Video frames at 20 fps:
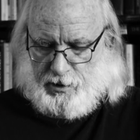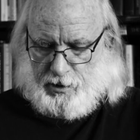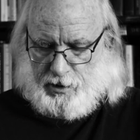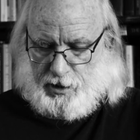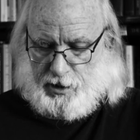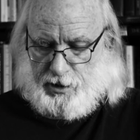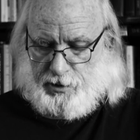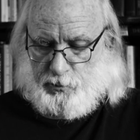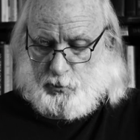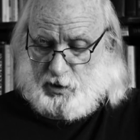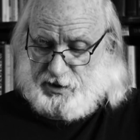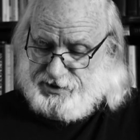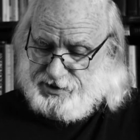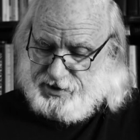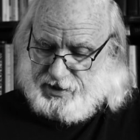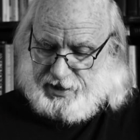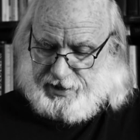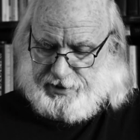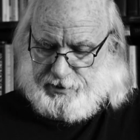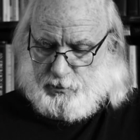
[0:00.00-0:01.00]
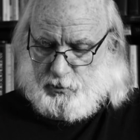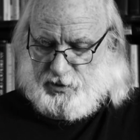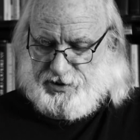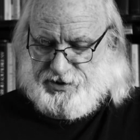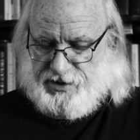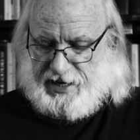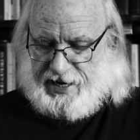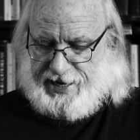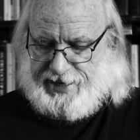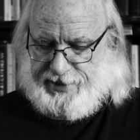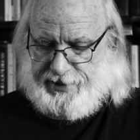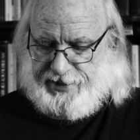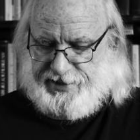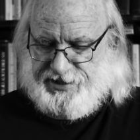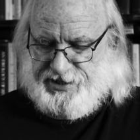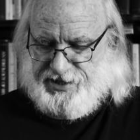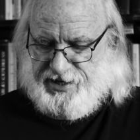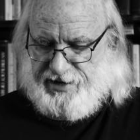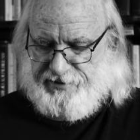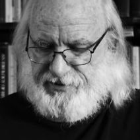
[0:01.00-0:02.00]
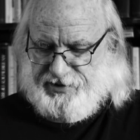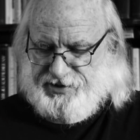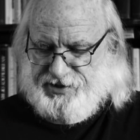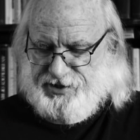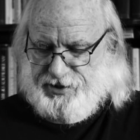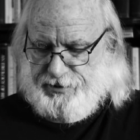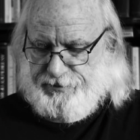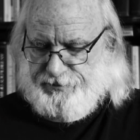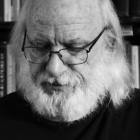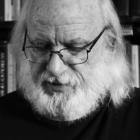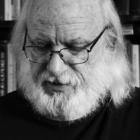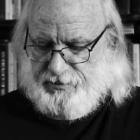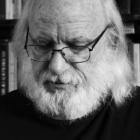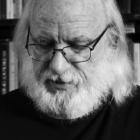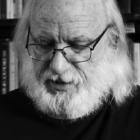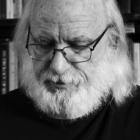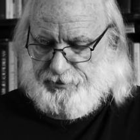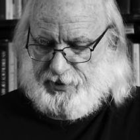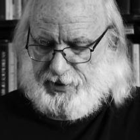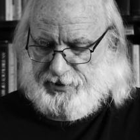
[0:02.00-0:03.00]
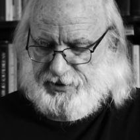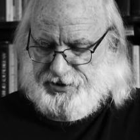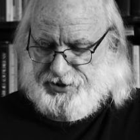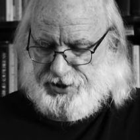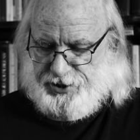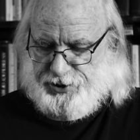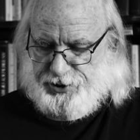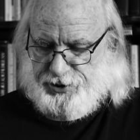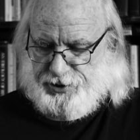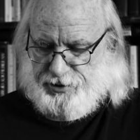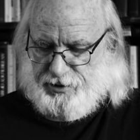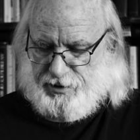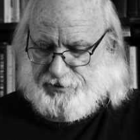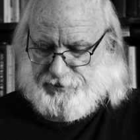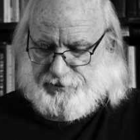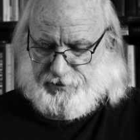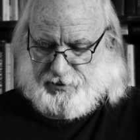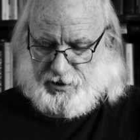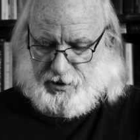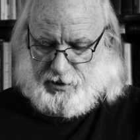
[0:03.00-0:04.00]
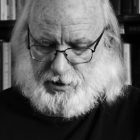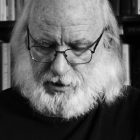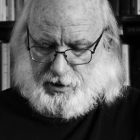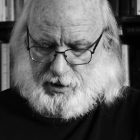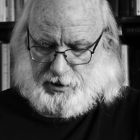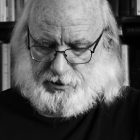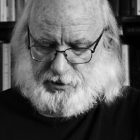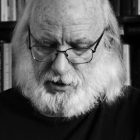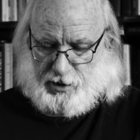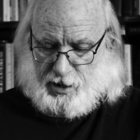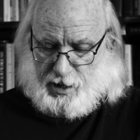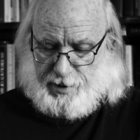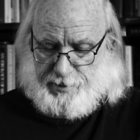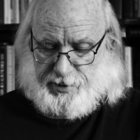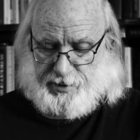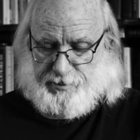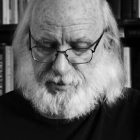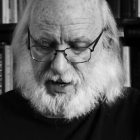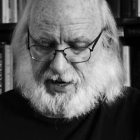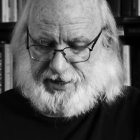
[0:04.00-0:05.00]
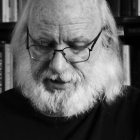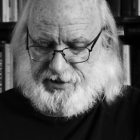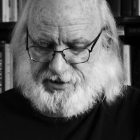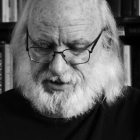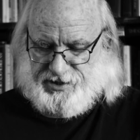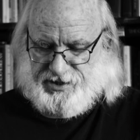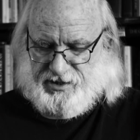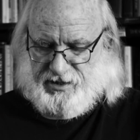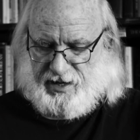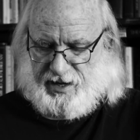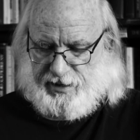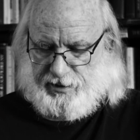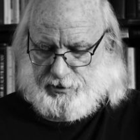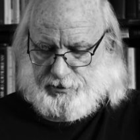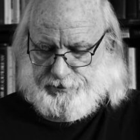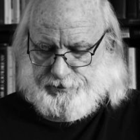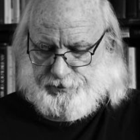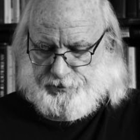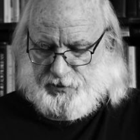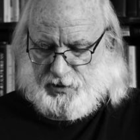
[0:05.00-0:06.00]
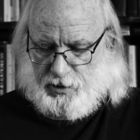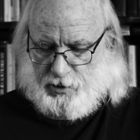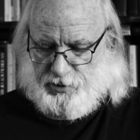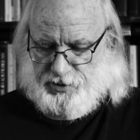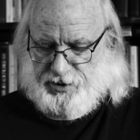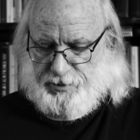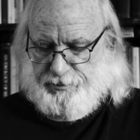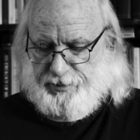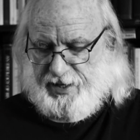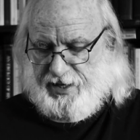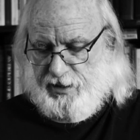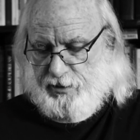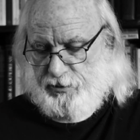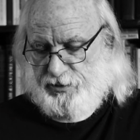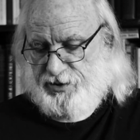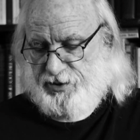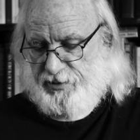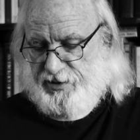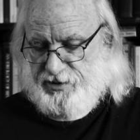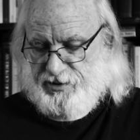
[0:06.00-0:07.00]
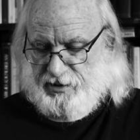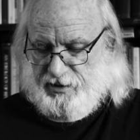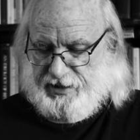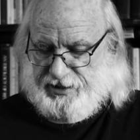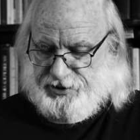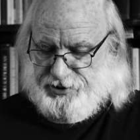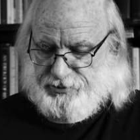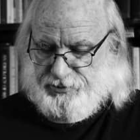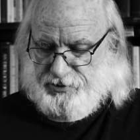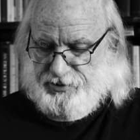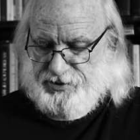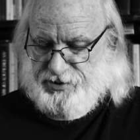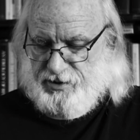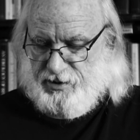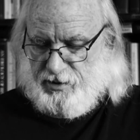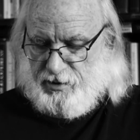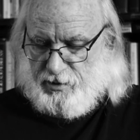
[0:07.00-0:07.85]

On one side was Adlai Stevenson, a politician of uncommon mind and style, whose appeal to intellectuals